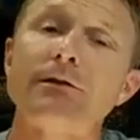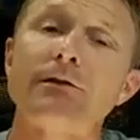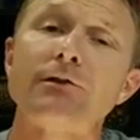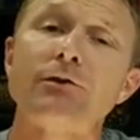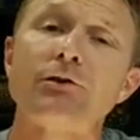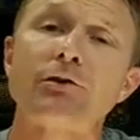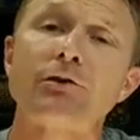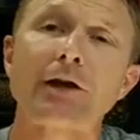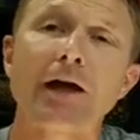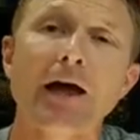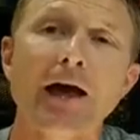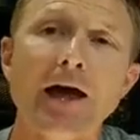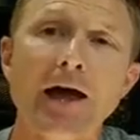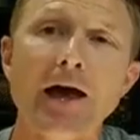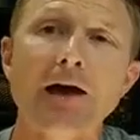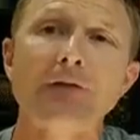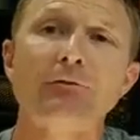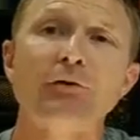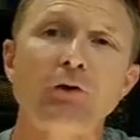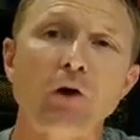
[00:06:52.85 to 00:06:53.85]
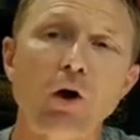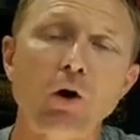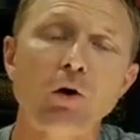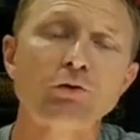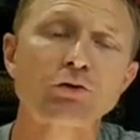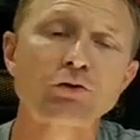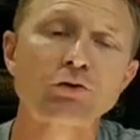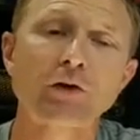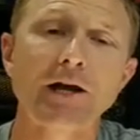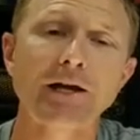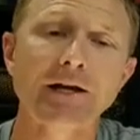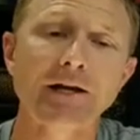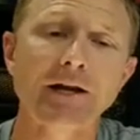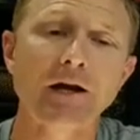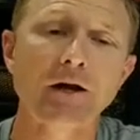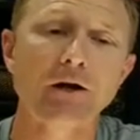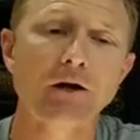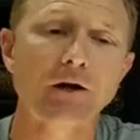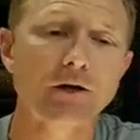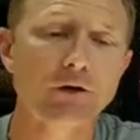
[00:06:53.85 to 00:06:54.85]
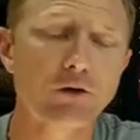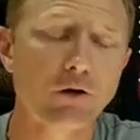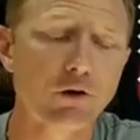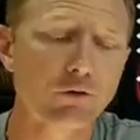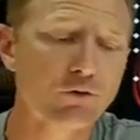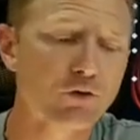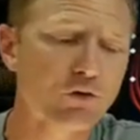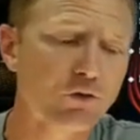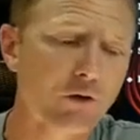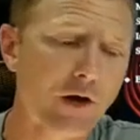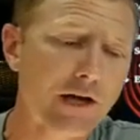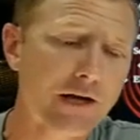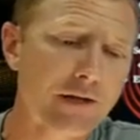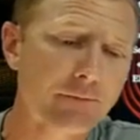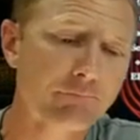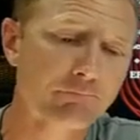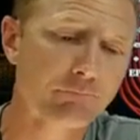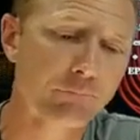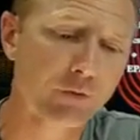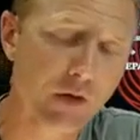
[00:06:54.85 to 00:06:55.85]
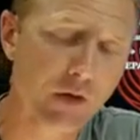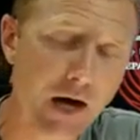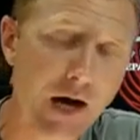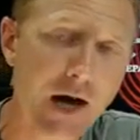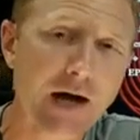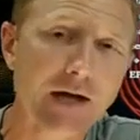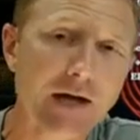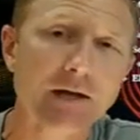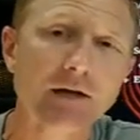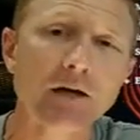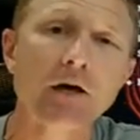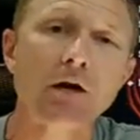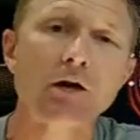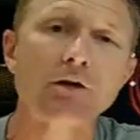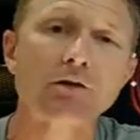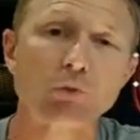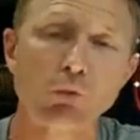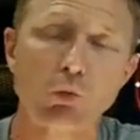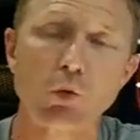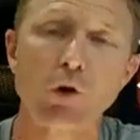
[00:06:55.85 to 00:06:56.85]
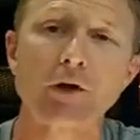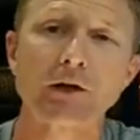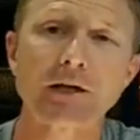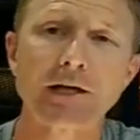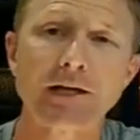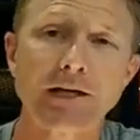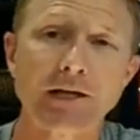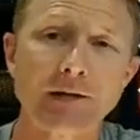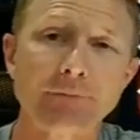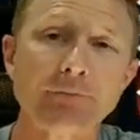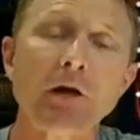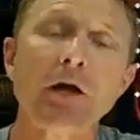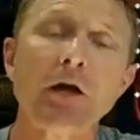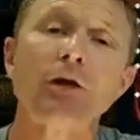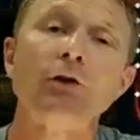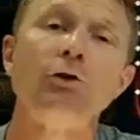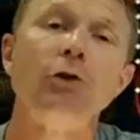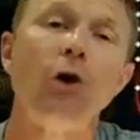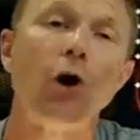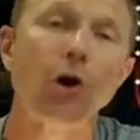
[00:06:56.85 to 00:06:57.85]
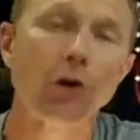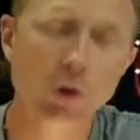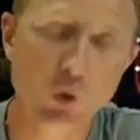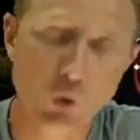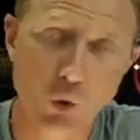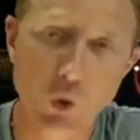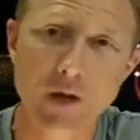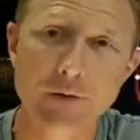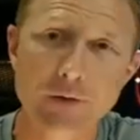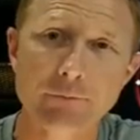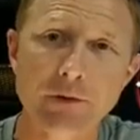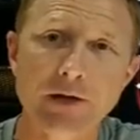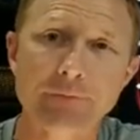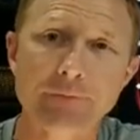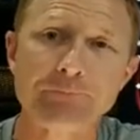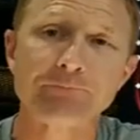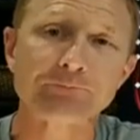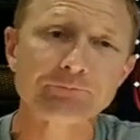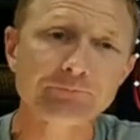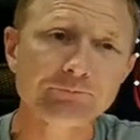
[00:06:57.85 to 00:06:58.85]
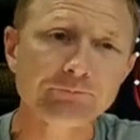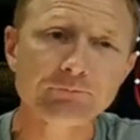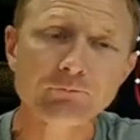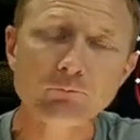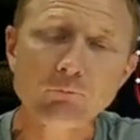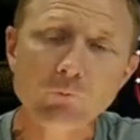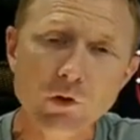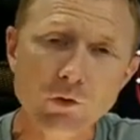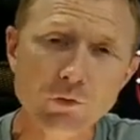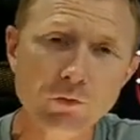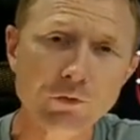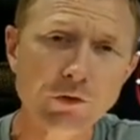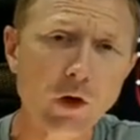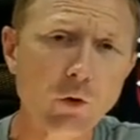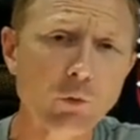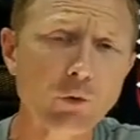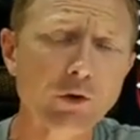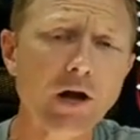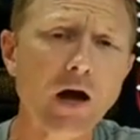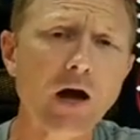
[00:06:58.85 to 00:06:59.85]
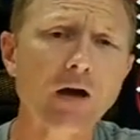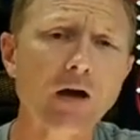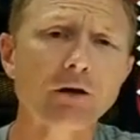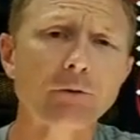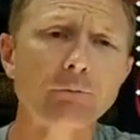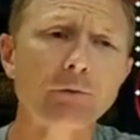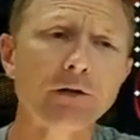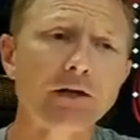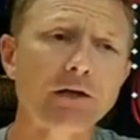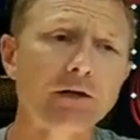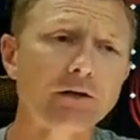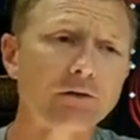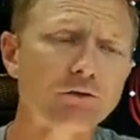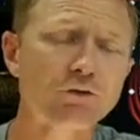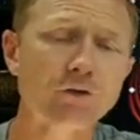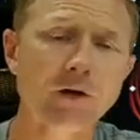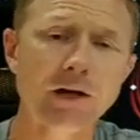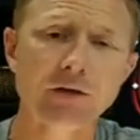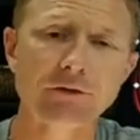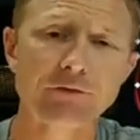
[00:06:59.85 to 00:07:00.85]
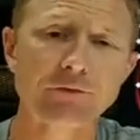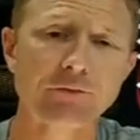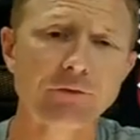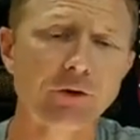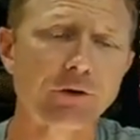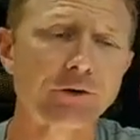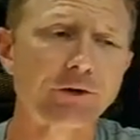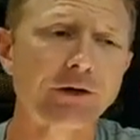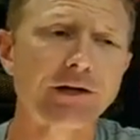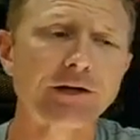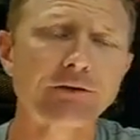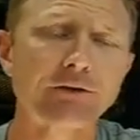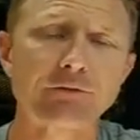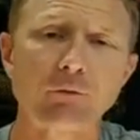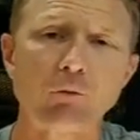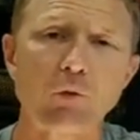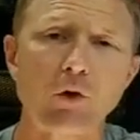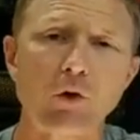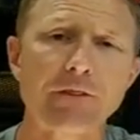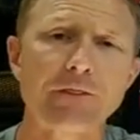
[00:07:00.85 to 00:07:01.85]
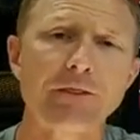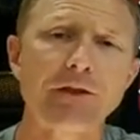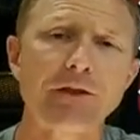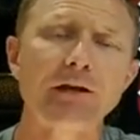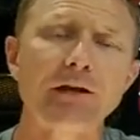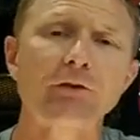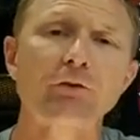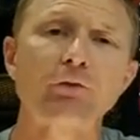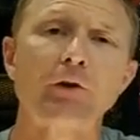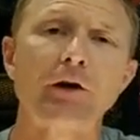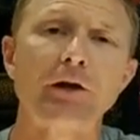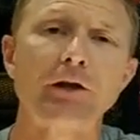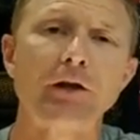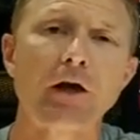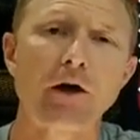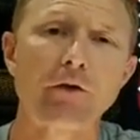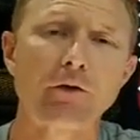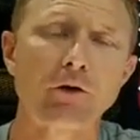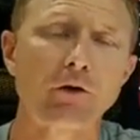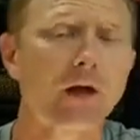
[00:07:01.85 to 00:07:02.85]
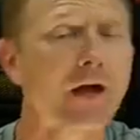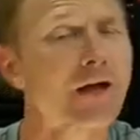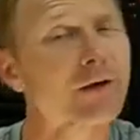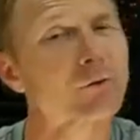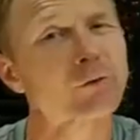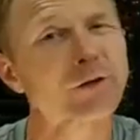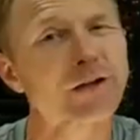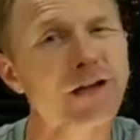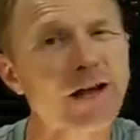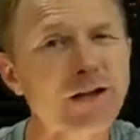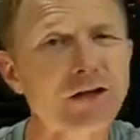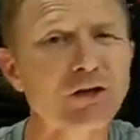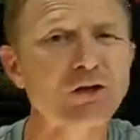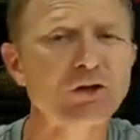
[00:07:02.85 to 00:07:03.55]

you're going to have your own training area, your own training block to work in, your own equipment. So we're not going to be transferring from one thing to another like we're kind of